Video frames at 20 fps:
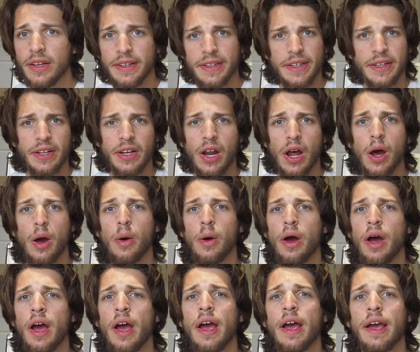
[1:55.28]
you know,
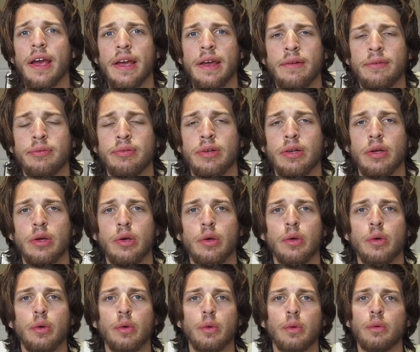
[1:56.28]
if
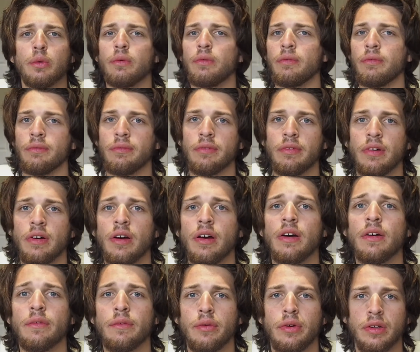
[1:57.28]
you,
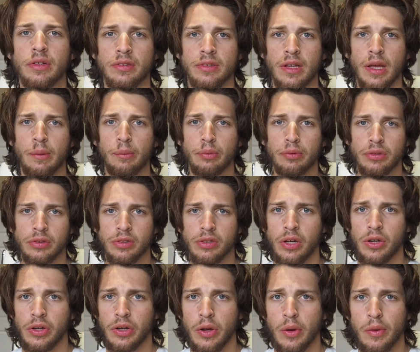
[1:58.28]
for example,
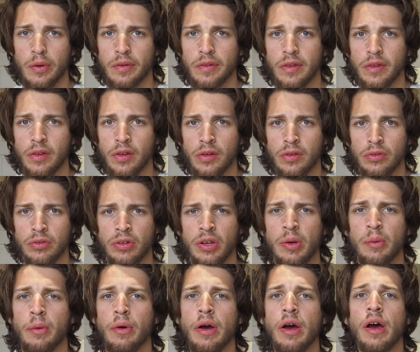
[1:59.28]
start going to the
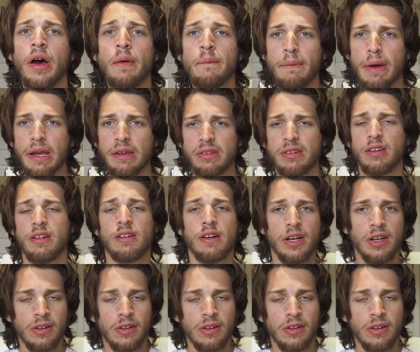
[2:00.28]
gym, basically